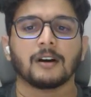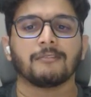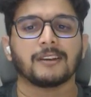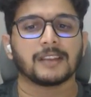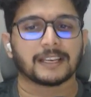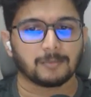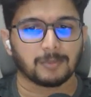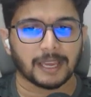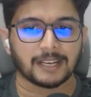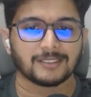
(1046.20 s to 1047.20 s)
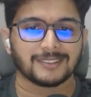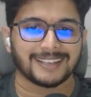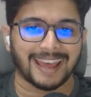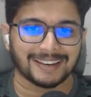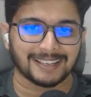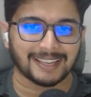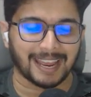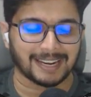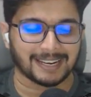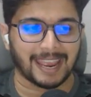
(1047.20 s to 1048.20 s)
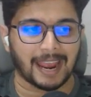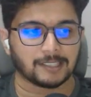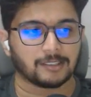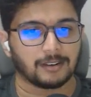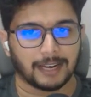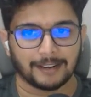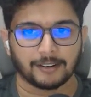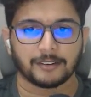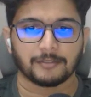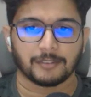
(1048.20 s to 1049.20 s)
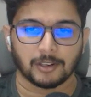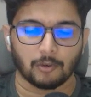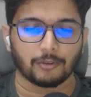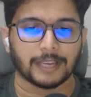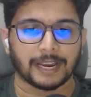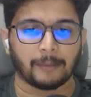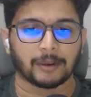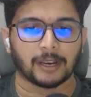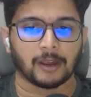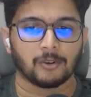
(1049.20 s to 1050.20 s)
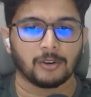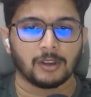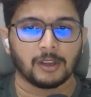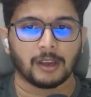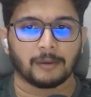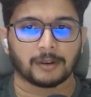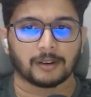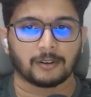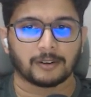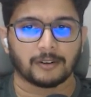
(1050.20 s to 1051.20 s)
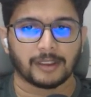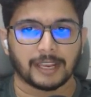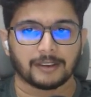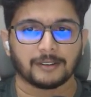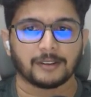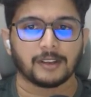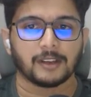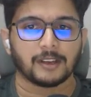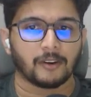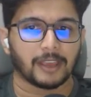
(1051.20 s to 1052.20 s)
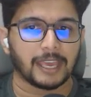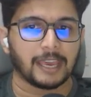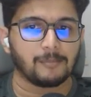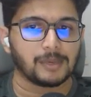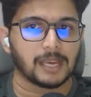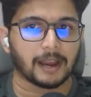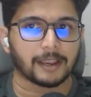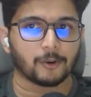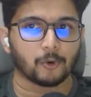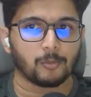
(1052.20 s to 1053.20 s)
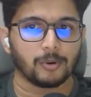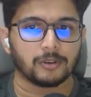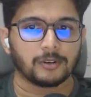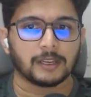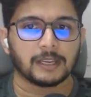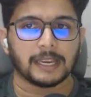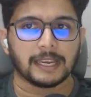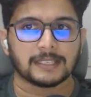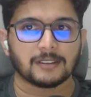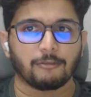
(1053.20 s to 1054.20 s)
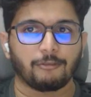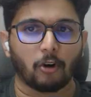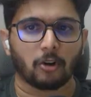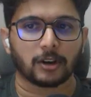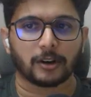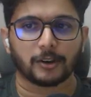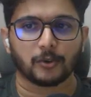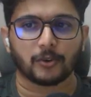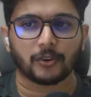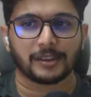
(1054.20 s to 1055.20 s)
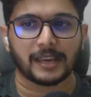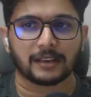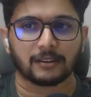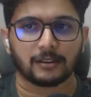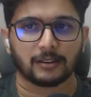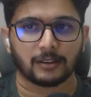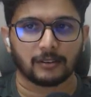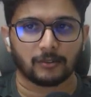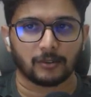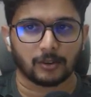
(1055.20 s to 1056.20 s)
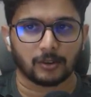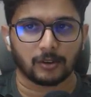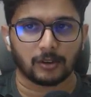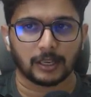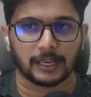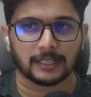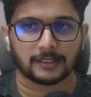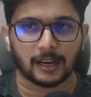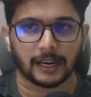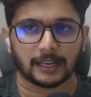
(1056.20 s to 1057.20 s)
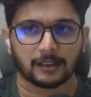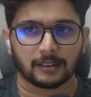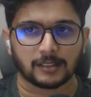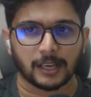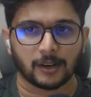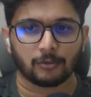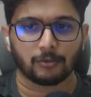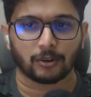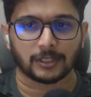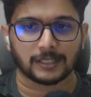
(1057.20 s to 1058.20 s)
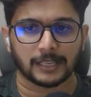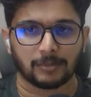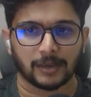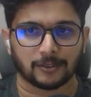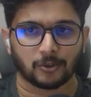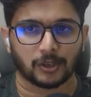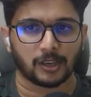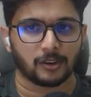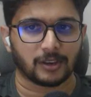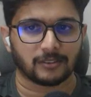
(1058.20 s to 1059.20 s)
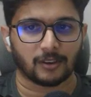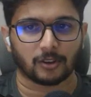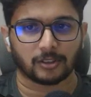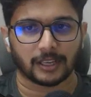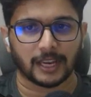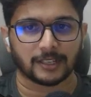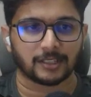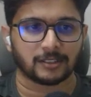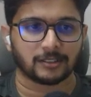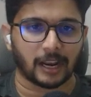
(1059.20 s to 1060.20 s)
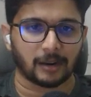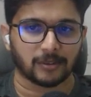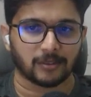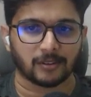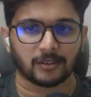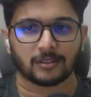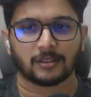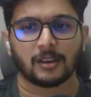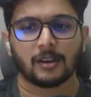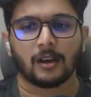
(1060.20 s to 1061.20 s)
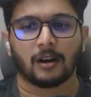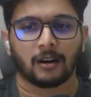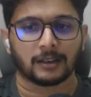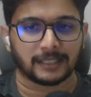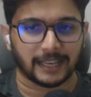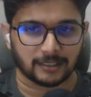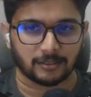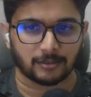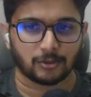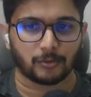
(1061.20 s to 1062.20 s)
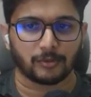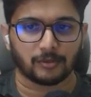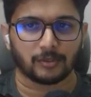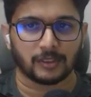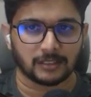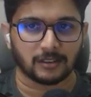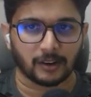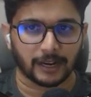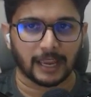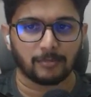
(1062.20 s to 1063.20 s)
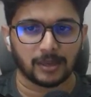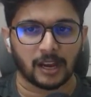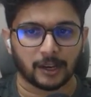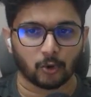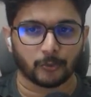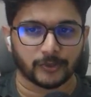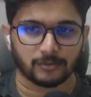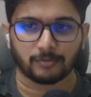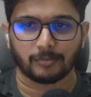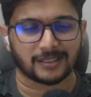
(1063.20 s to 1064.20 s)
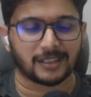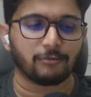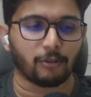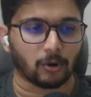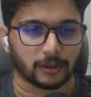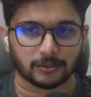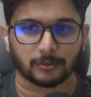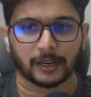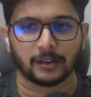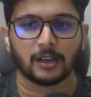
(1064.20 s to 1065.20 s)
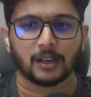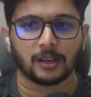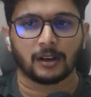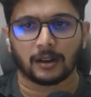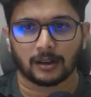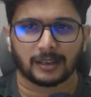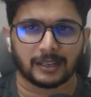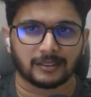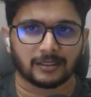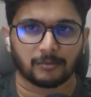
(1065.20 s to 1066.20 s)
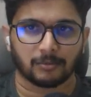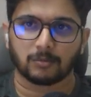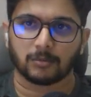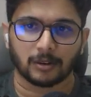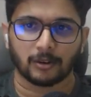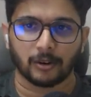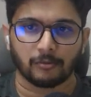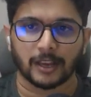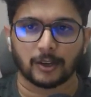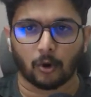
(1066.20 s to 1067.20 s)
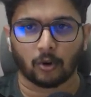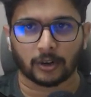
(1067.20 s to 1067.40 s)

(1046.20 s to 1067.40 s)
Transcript: We will explain static and cache later. We'll go for dynamic now. I'm going to click on create. Now API group is folder you create inside Xano for this API. So here you can see authentication, chat messages, uh, tests. So these are API groups, basically folders, right? Uh, it's a good way to